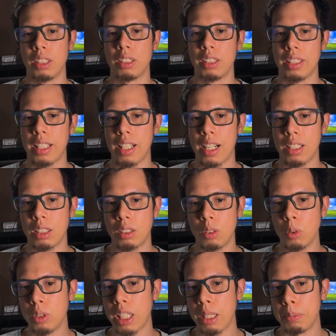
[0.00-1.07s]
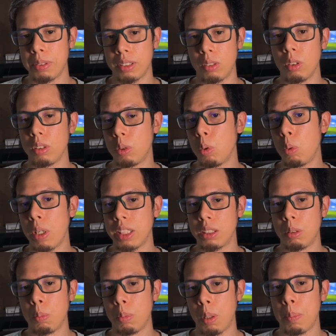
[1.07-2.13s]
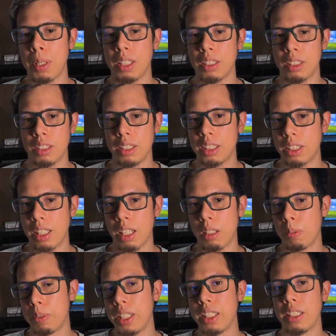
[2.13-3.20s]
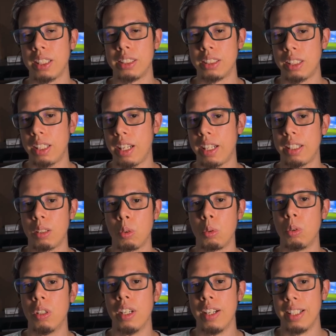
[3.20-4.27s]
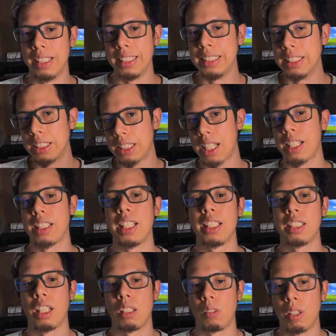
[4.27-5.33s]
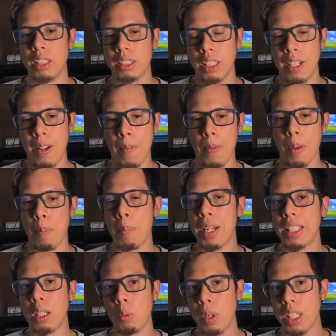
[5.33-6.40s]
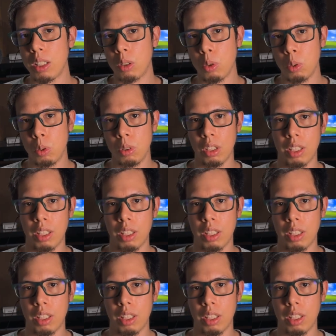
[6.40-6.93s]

There are two ways to implement this kind of data. It's like to insert data, right? But the way to